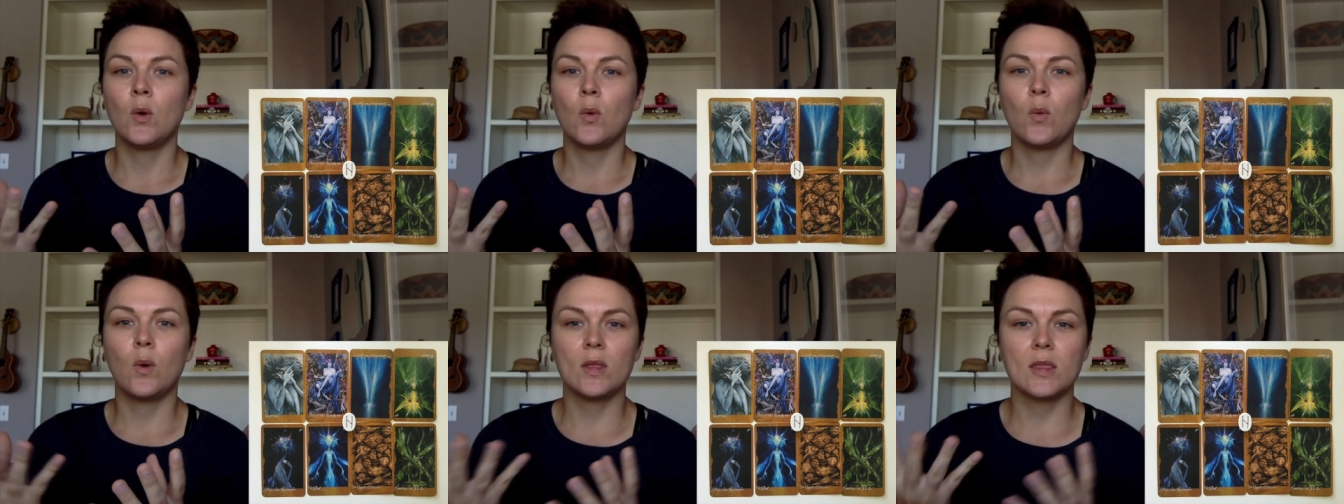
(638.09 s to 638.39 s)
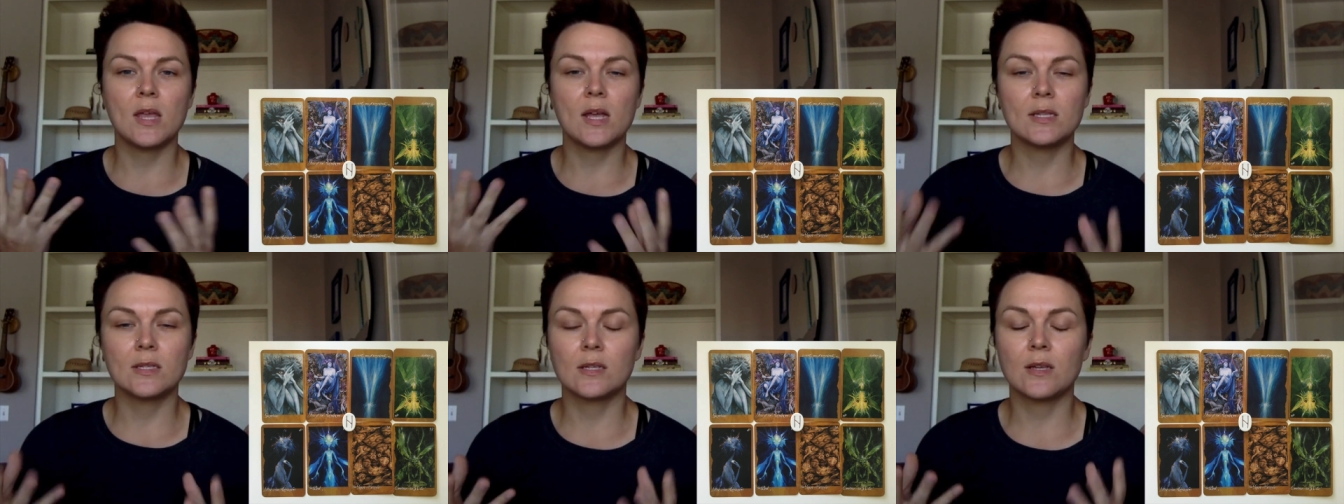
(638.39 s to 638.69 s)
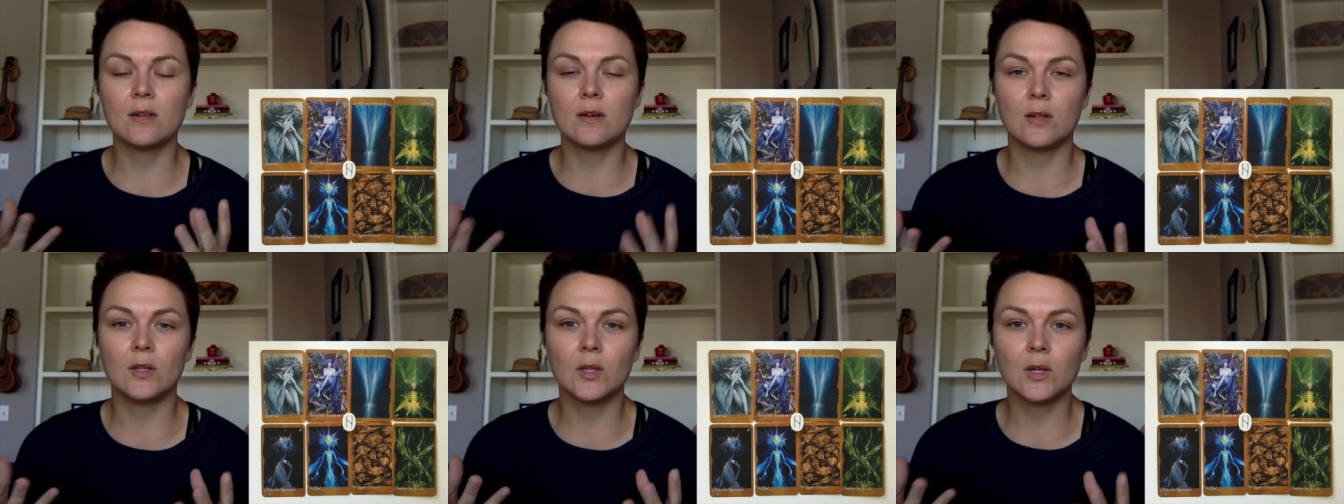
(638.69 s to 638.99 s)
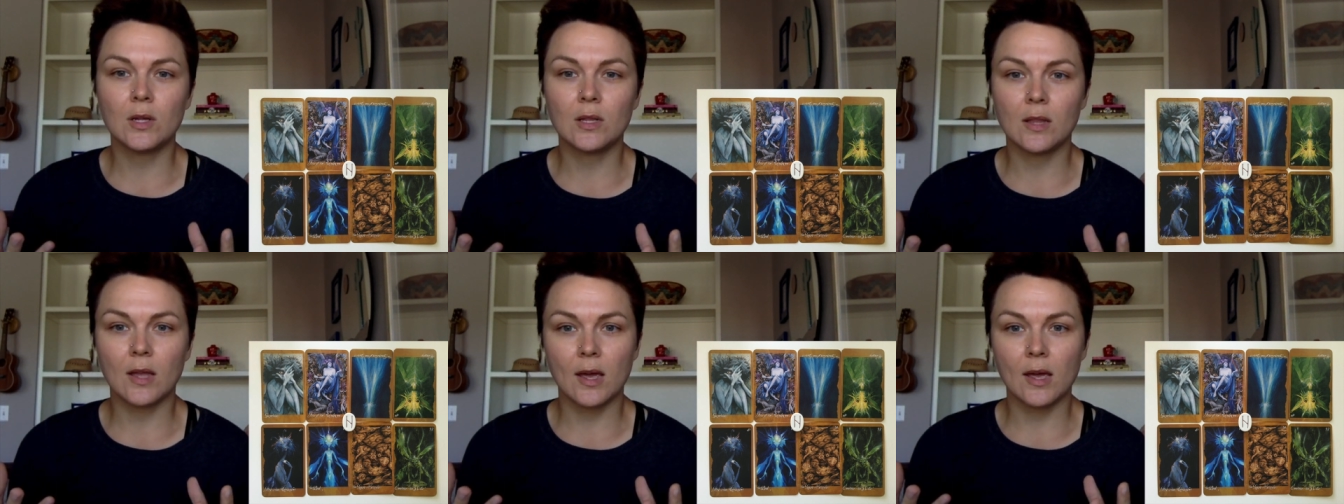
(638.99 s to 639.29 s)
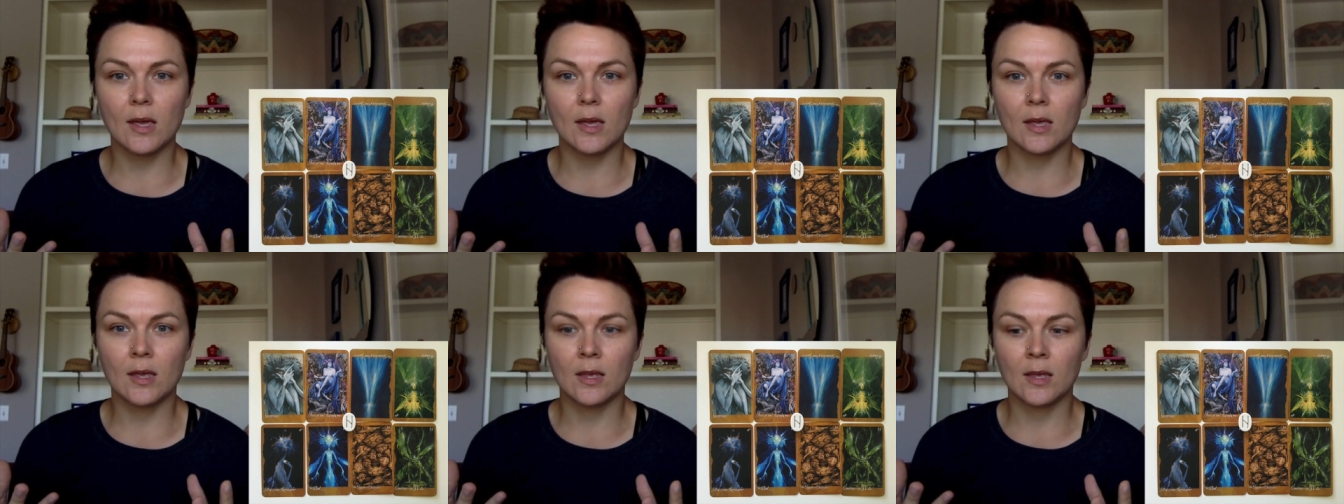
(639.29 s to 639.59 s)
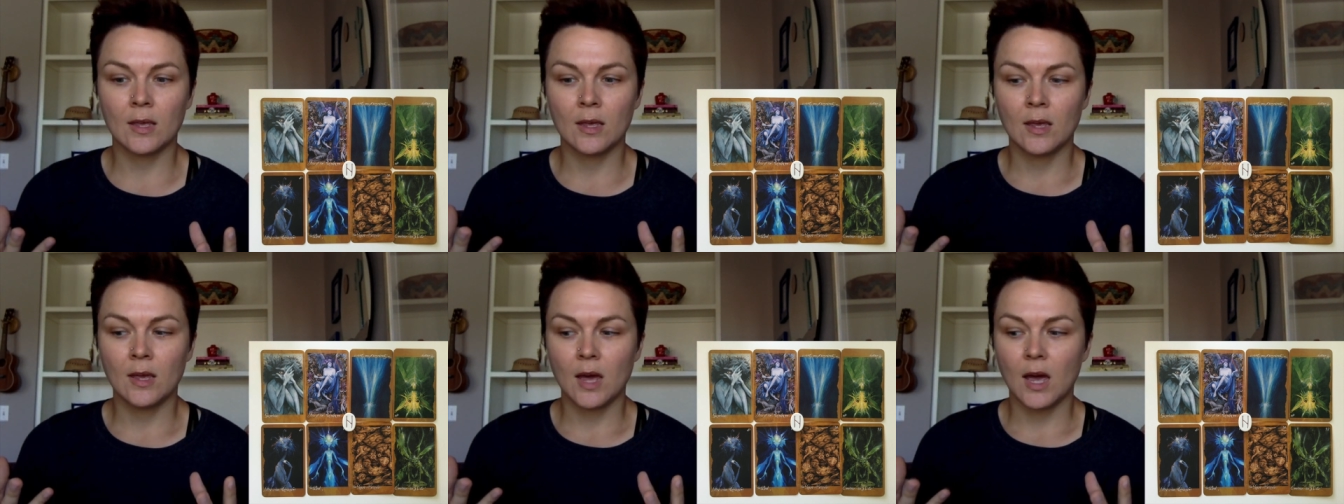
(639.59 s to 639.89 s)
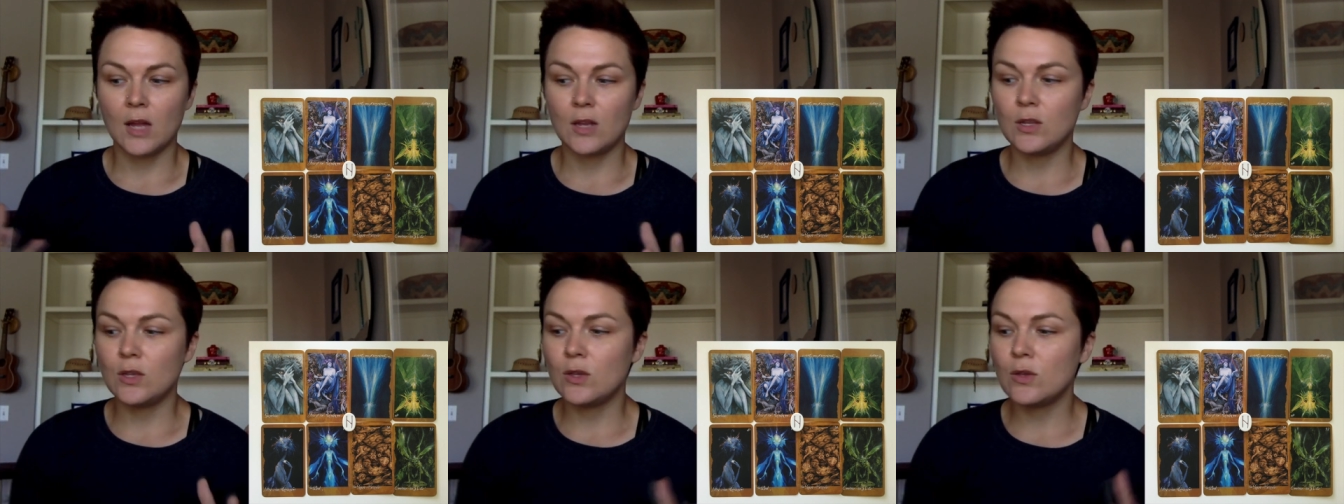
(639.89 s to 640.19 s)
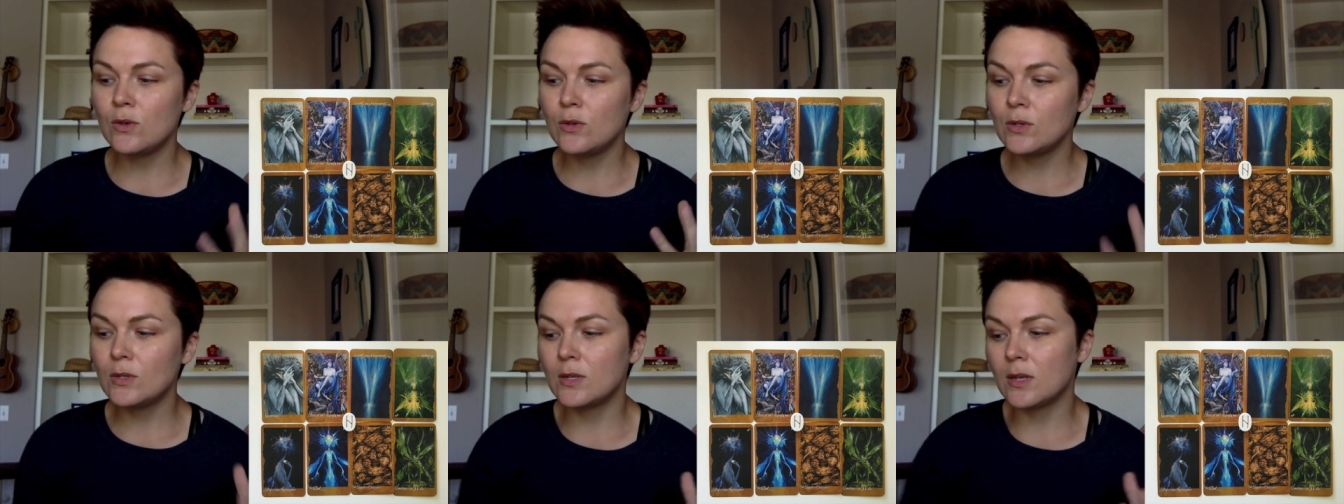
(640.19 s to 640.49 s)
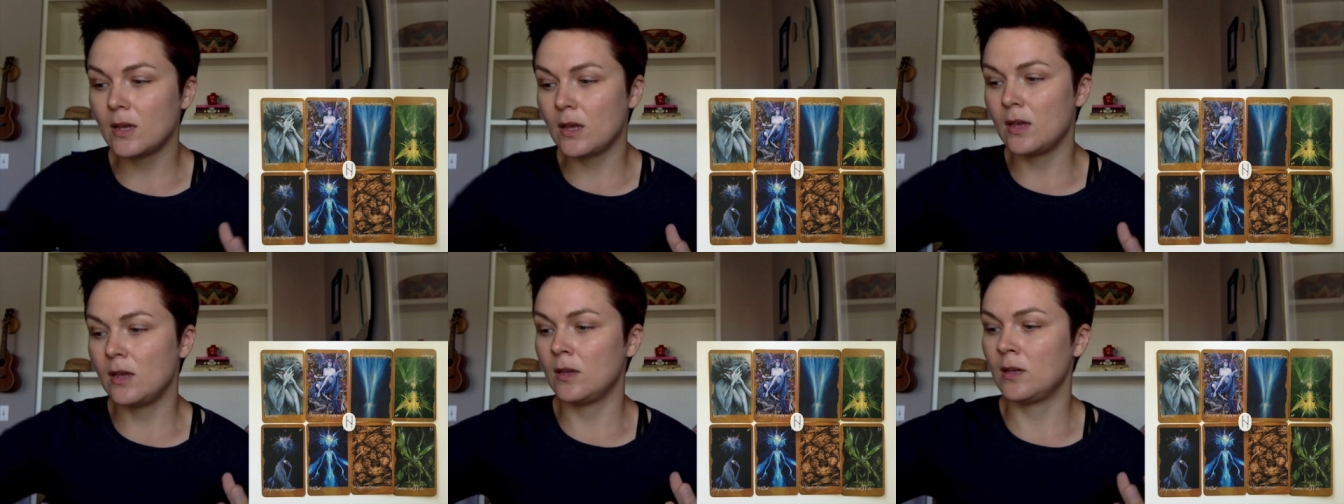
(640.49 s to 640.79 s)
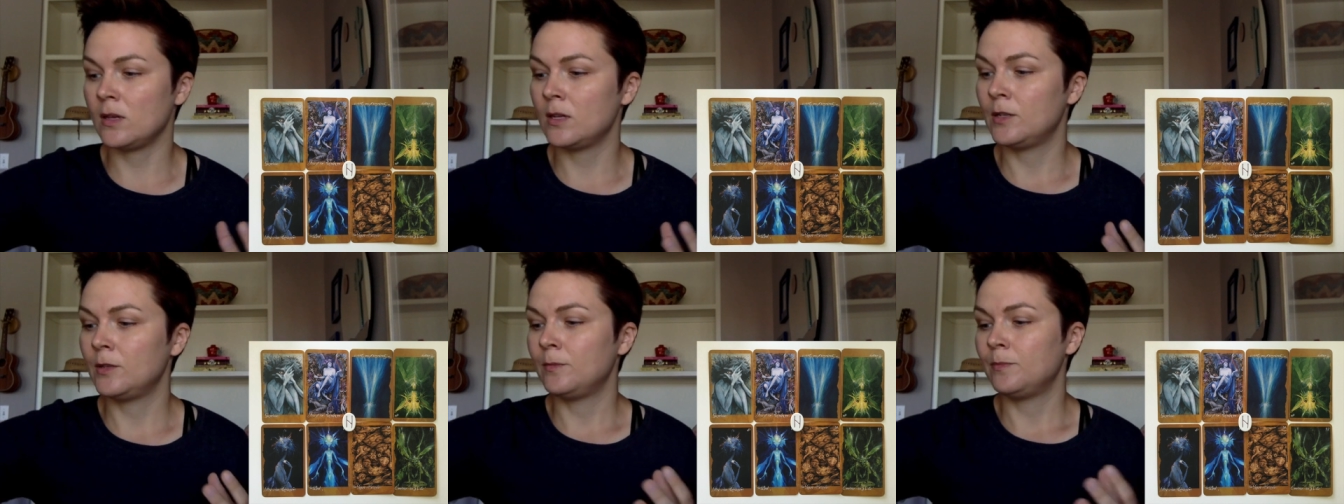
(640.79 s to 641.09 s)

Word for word: what that's going to look like and using